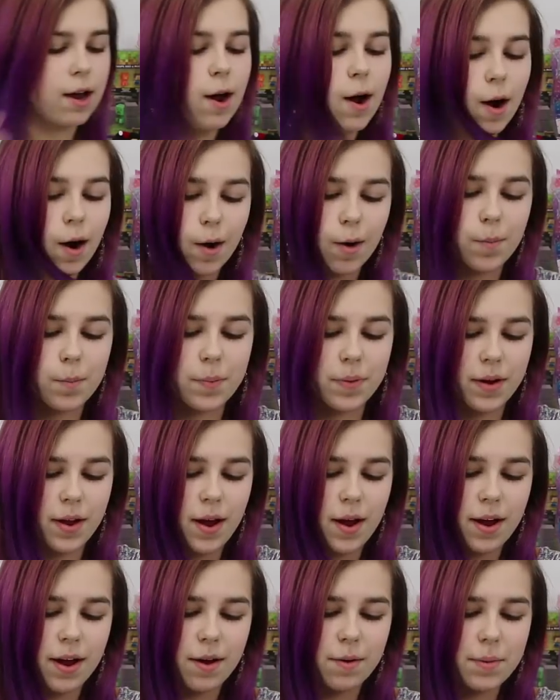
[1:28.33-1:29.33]
hope
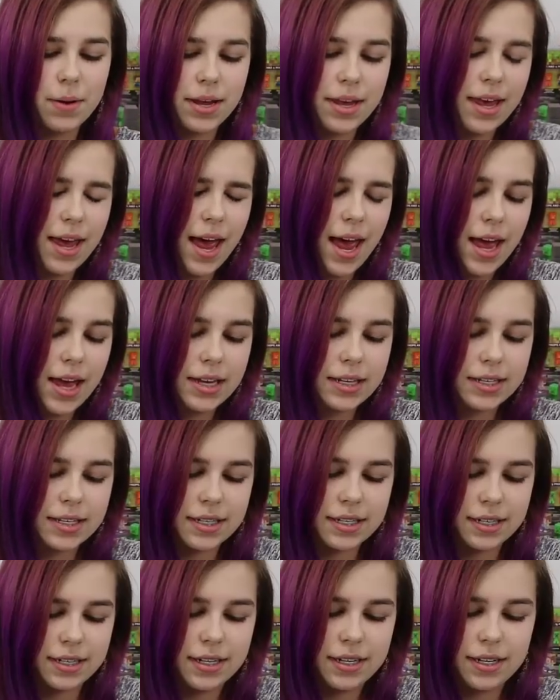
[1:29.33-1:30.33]
we
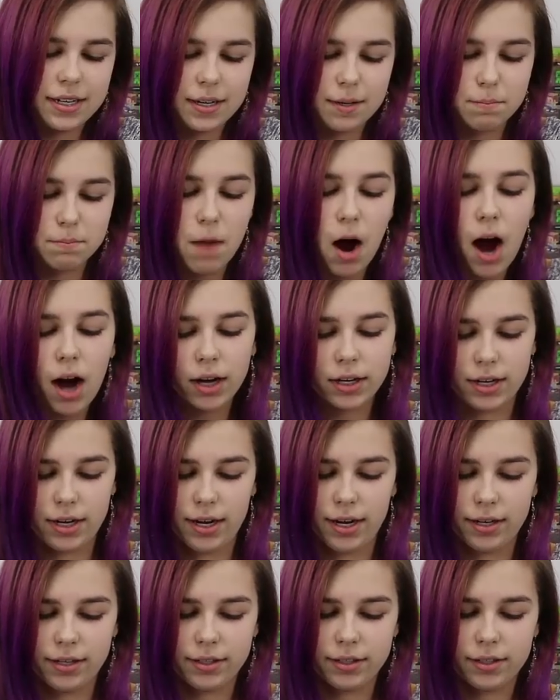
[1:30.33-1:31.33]
get
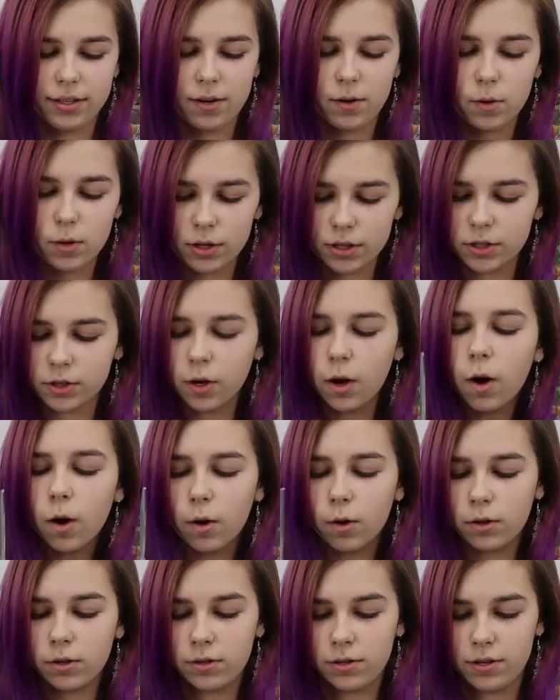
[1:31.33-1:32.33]
Maka or
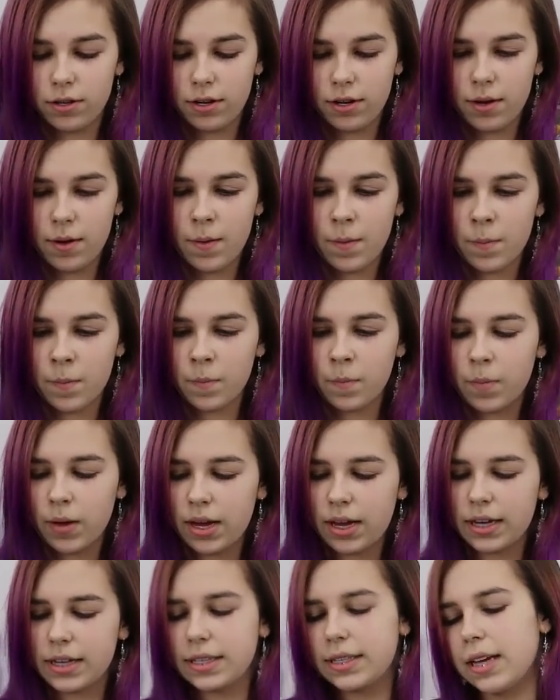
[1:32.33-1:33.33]
Soul
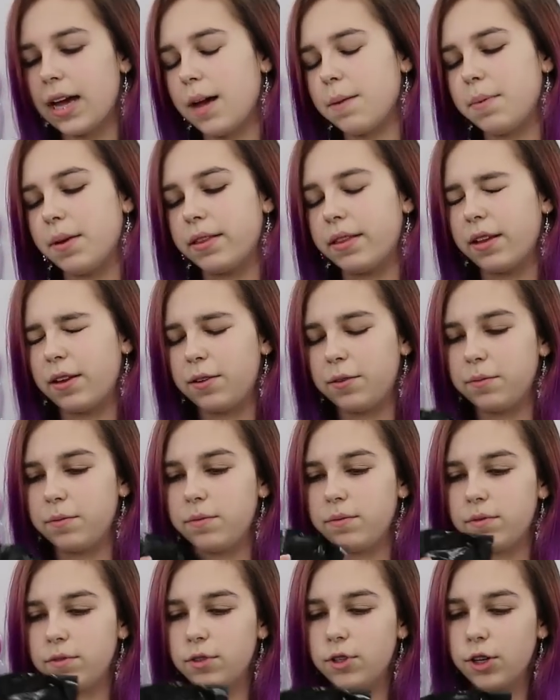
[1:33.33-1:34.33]
because I bet they'll
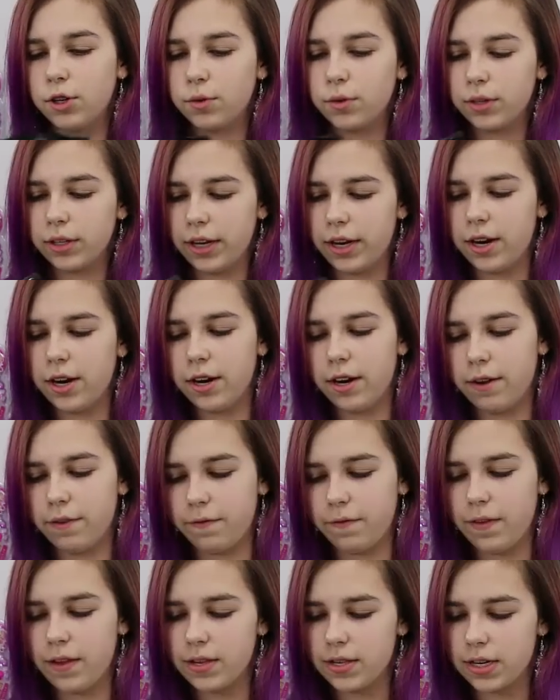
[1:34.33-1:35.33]
look really good
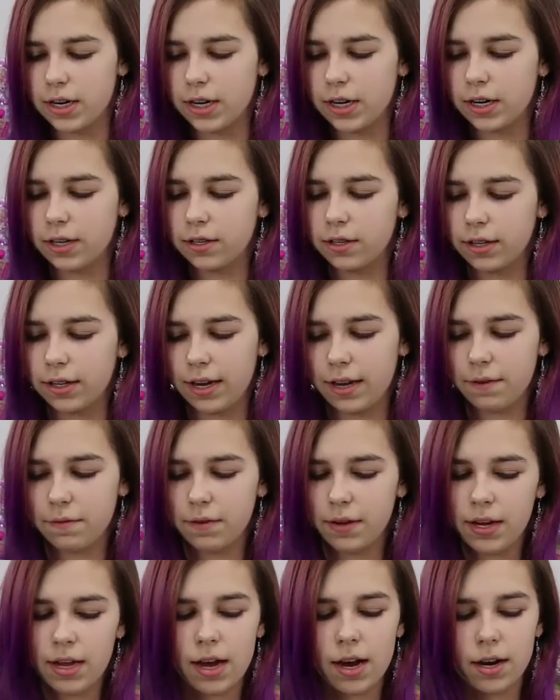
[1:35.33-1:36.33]
if these are good looking
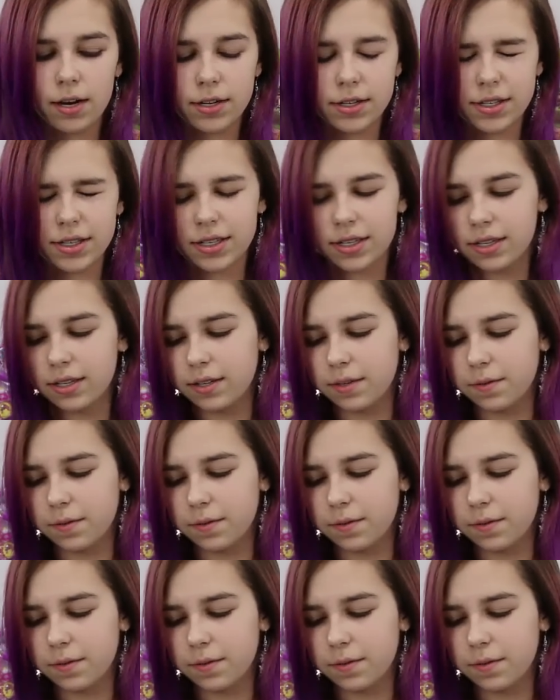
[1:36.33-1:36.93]
figures.